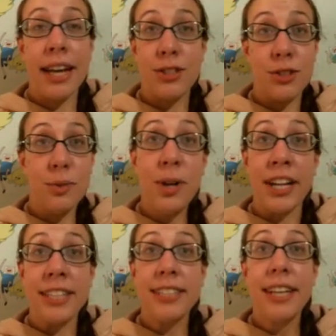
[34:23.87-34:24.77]
you
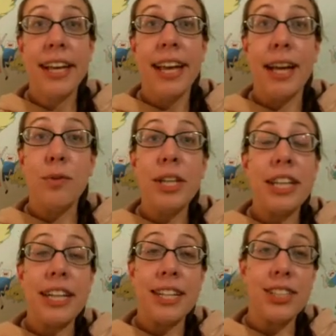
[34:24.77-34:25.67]
want, and we
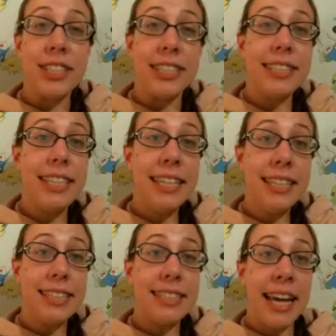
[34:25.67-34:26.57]
can actually see
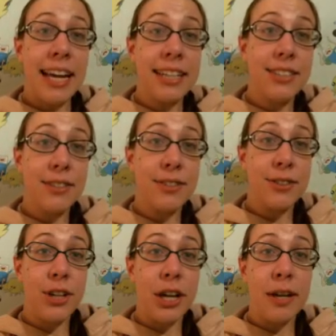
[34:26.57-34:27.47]
the stacks of
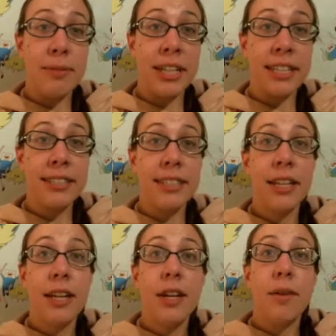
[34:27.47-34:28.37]
those objects
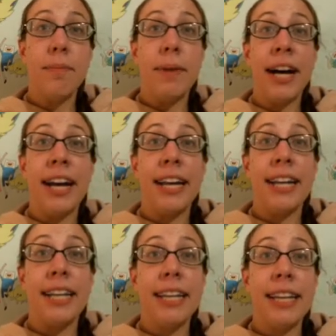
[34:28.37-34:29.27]

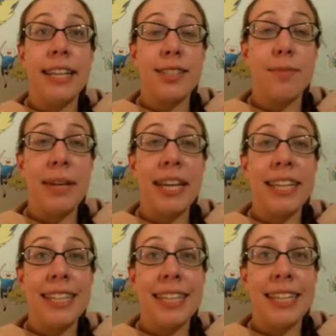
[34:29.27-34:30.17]
by
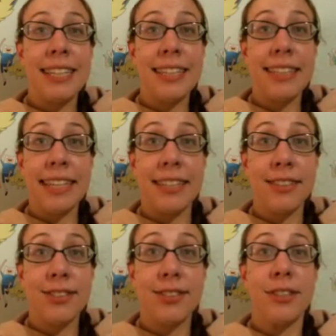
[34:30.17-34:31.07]
expanding the
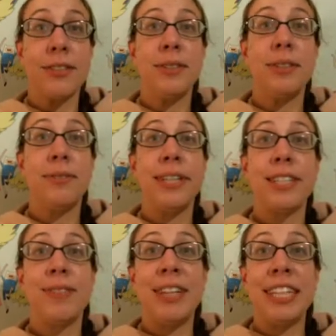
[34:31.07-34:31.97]
layers. So if we
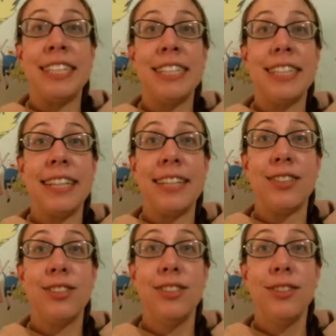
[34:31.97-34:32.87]
expand layer
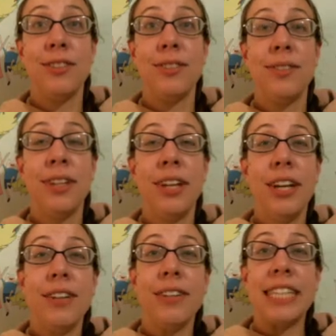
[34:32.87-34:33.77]
2,
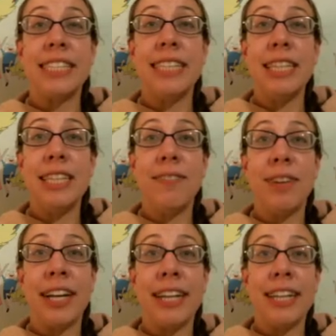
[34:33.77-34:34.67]
we can see
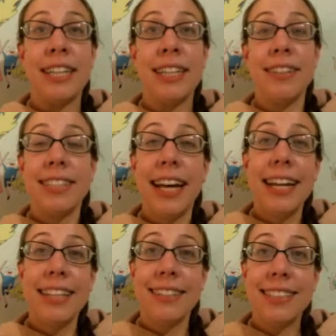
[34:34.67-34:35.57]

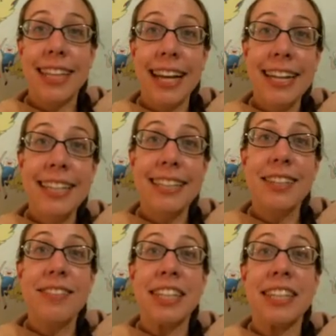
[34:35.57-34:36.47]
there's tiny
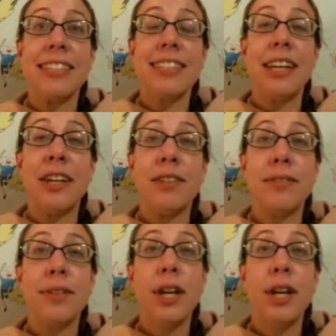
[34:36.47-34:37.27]
thumbnails of